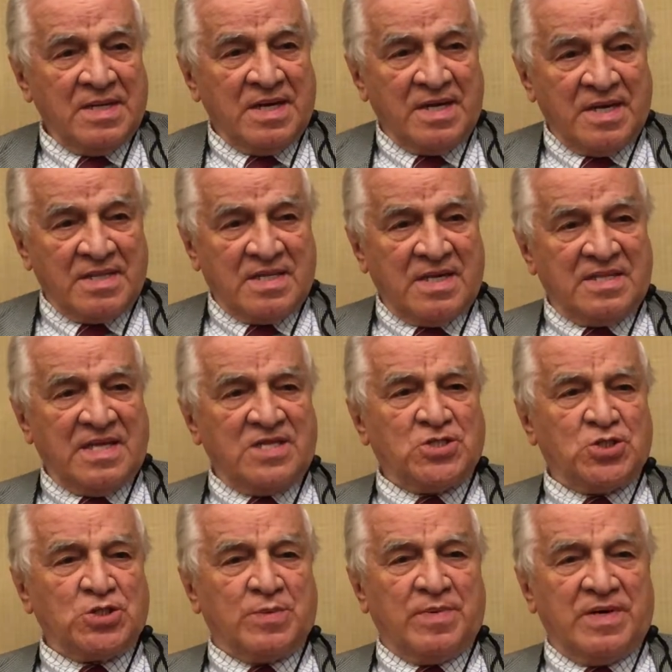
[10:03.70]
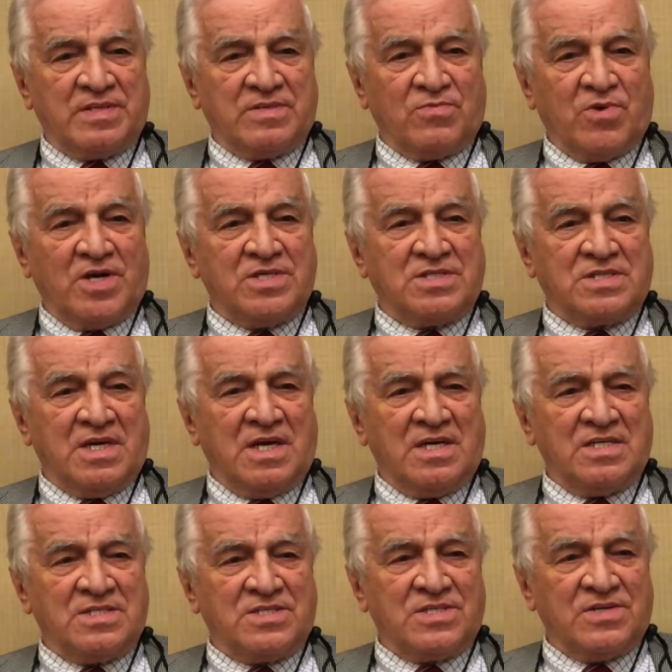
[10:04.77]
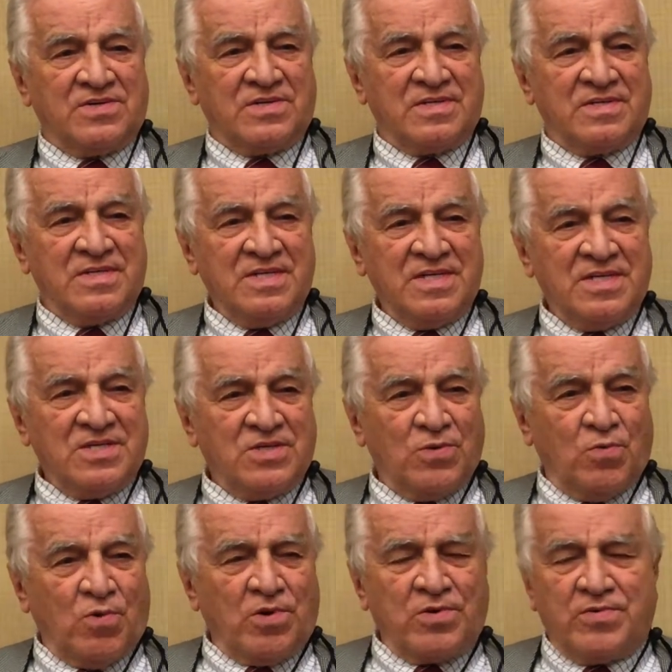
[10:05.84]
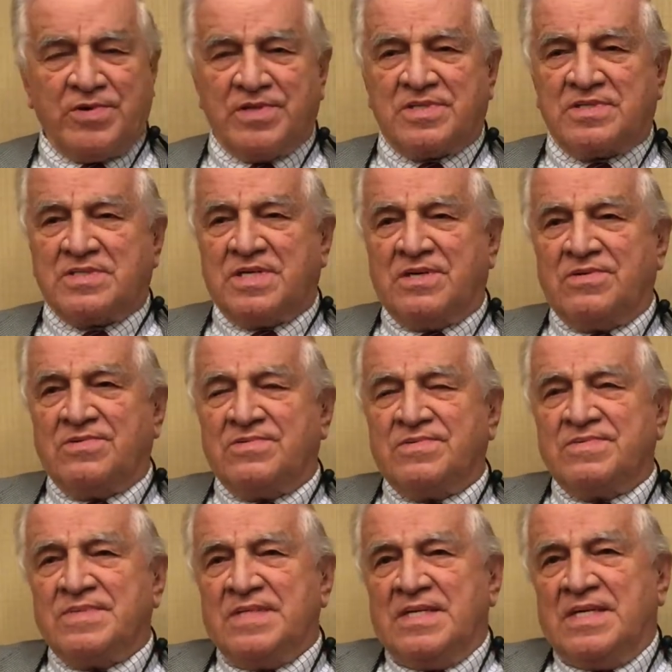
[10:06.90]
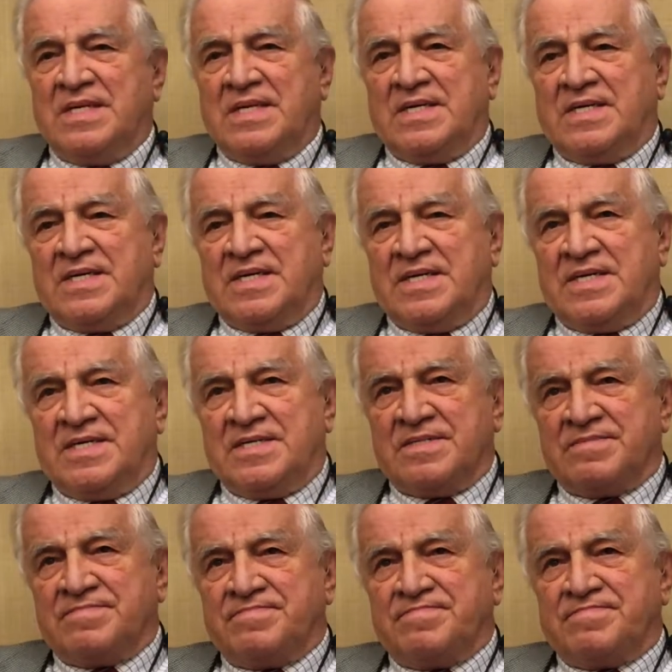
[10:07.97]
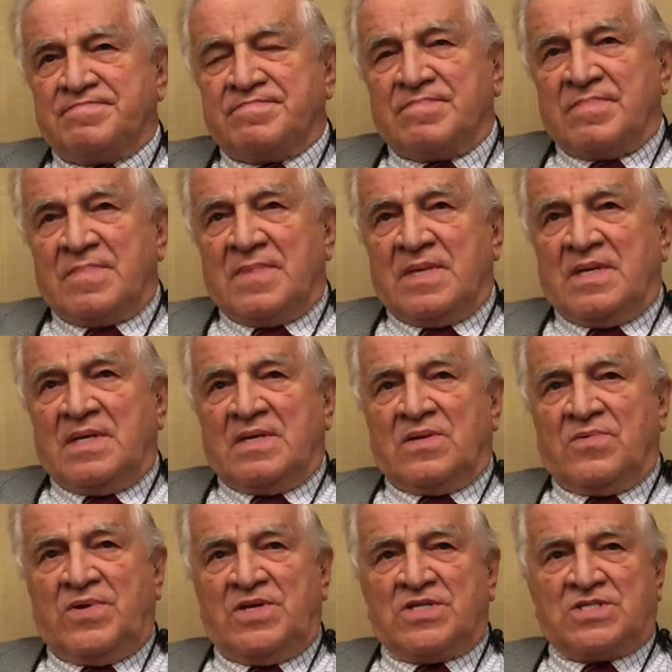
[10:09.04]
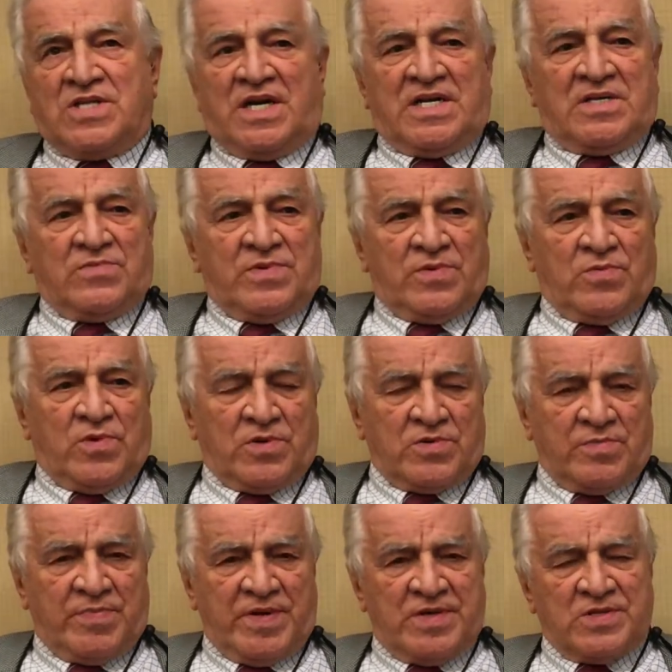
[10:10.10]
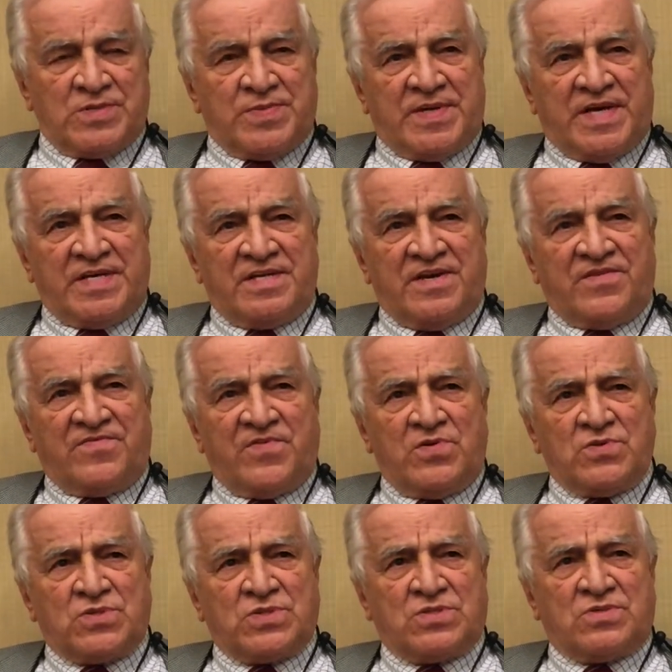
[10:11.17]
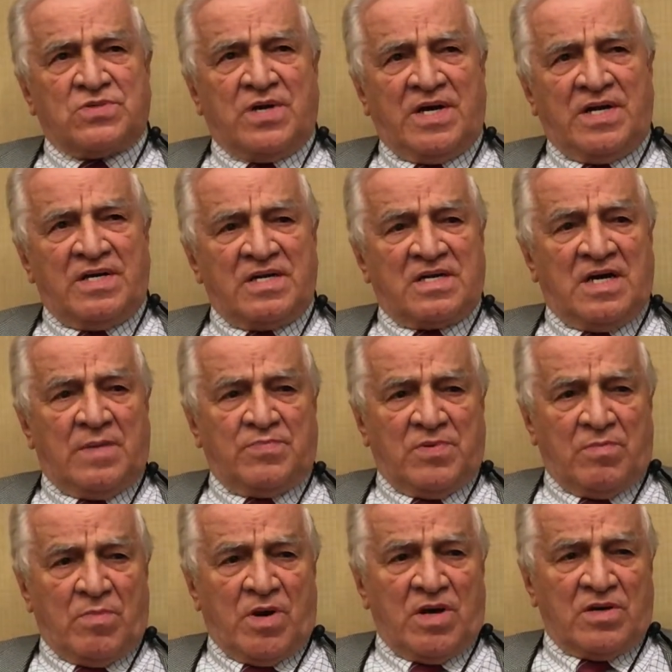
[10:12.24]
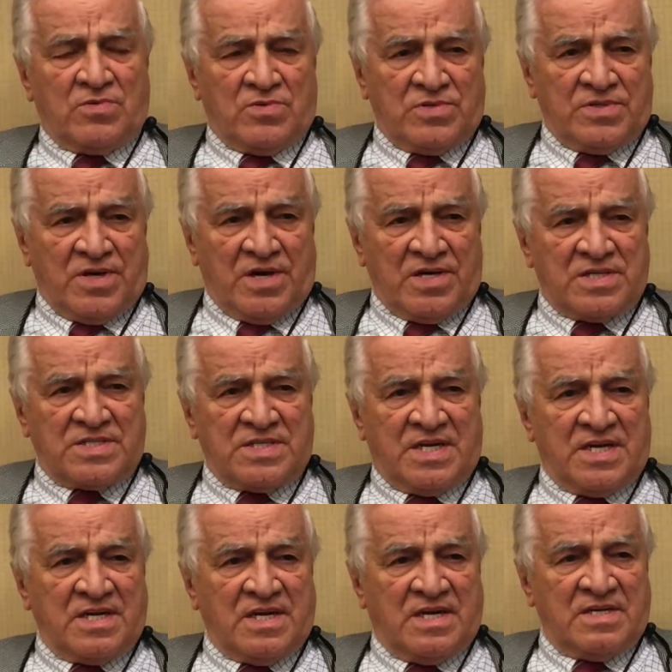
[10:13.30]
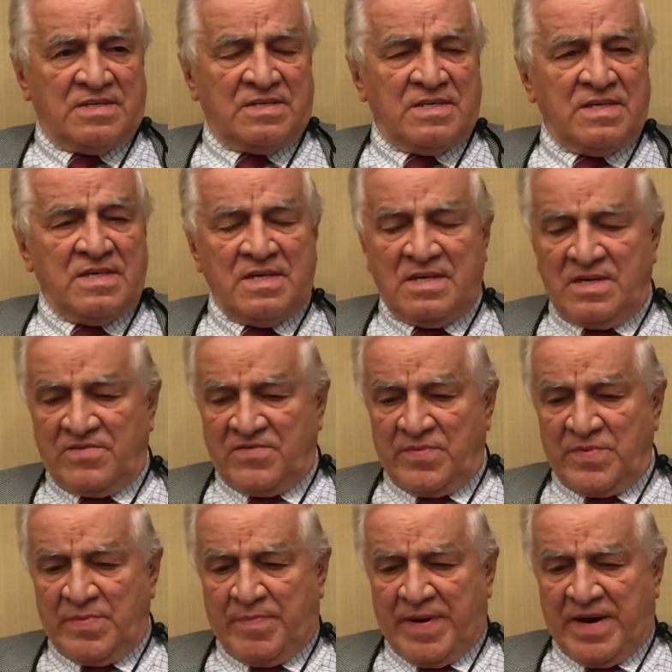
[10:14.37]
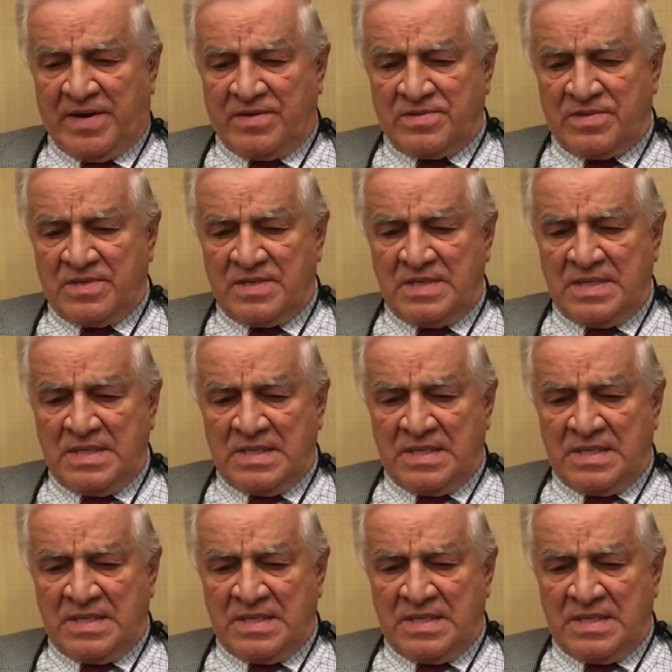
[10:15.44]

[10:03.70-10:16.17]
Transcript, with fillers: and I thought that's just about the right size, you know, to, to work with. So um, we decided we'd work with beagles. But I, I first tried a couple mongrel dogs that I got from the pound